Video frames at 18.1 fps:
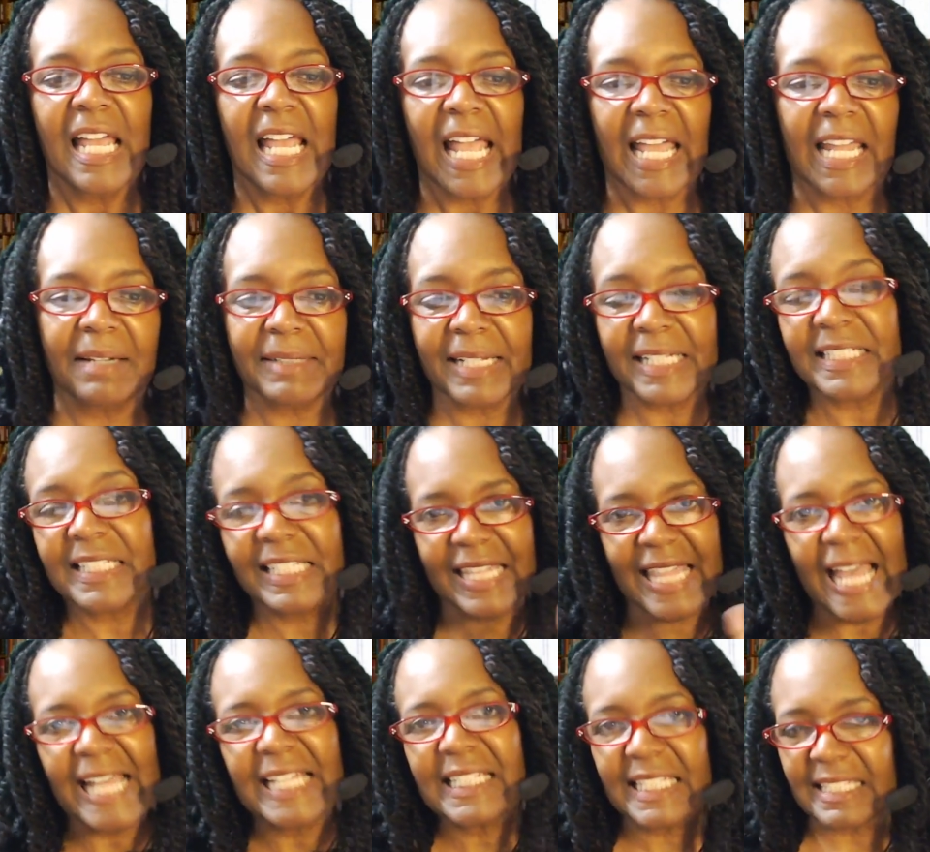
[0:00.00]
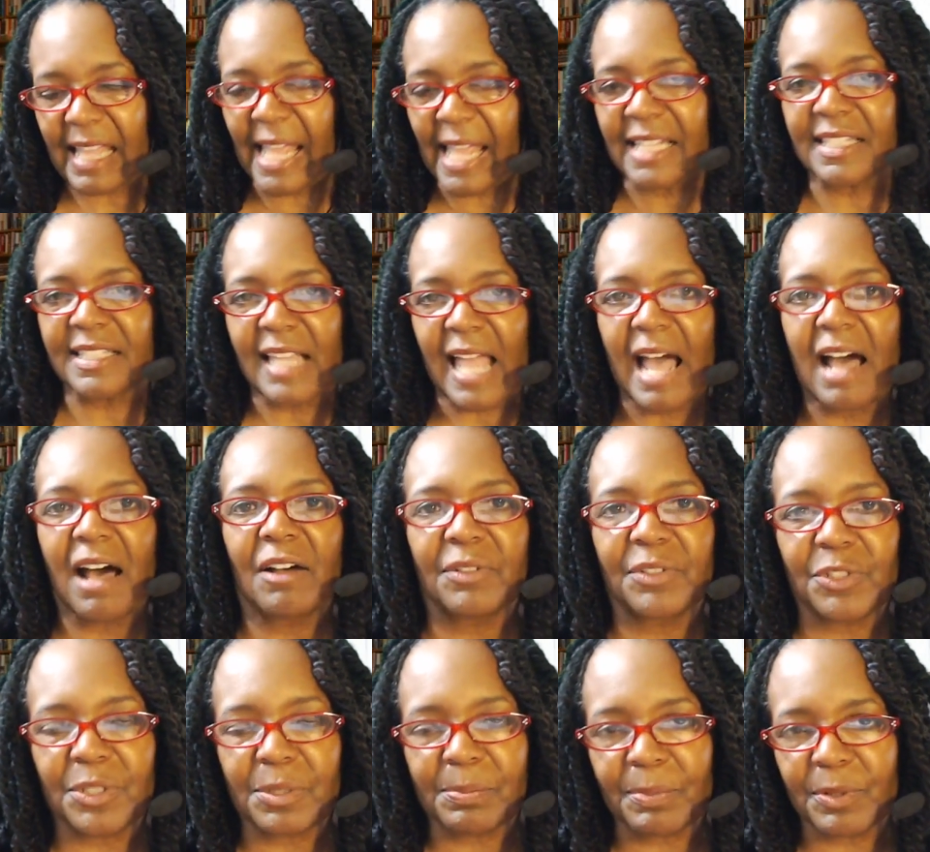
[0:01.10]
And I'm like, see, that's that's how
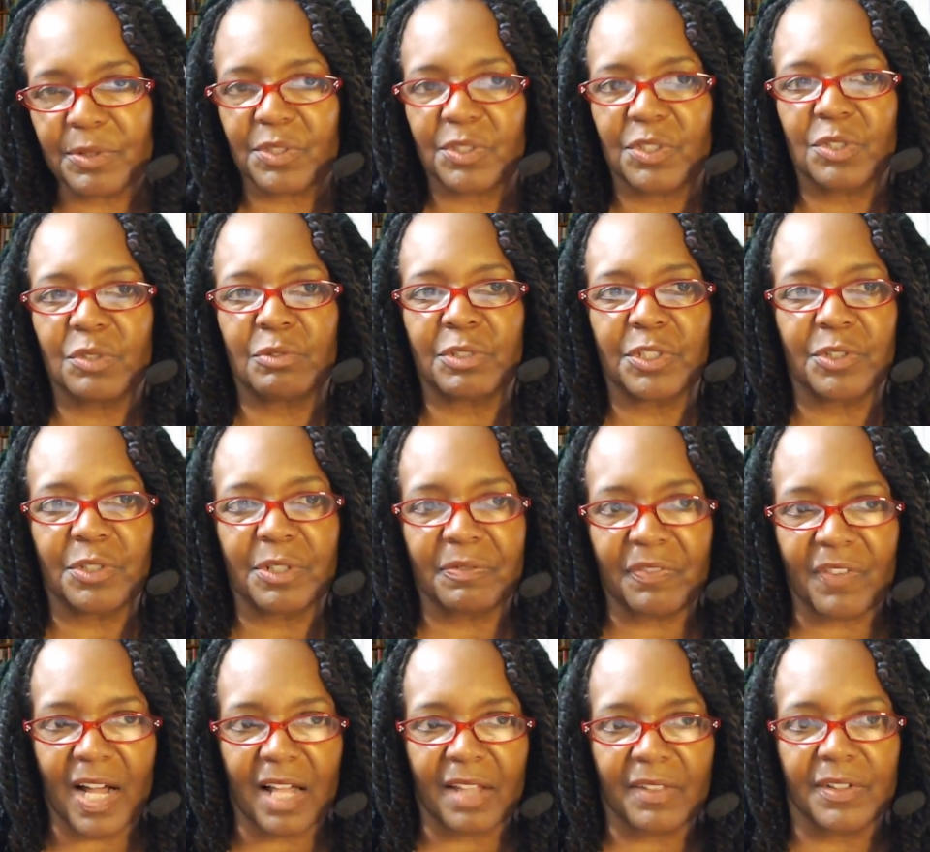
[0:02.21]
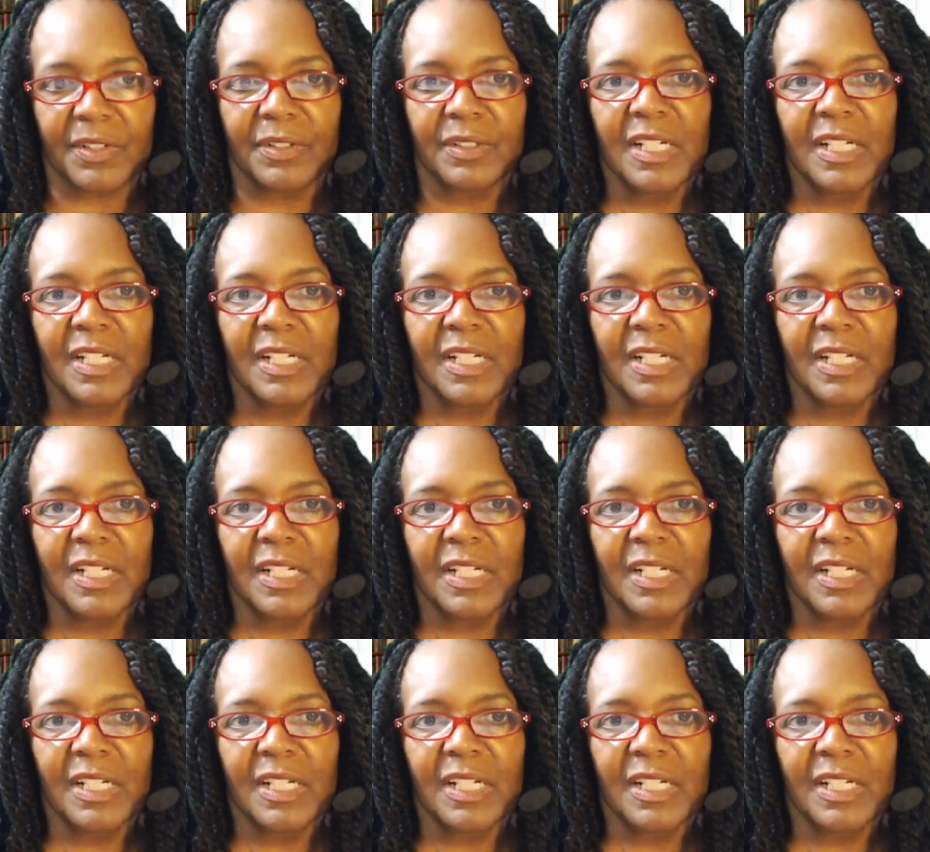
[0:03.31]
you're supposed to do when you're a father.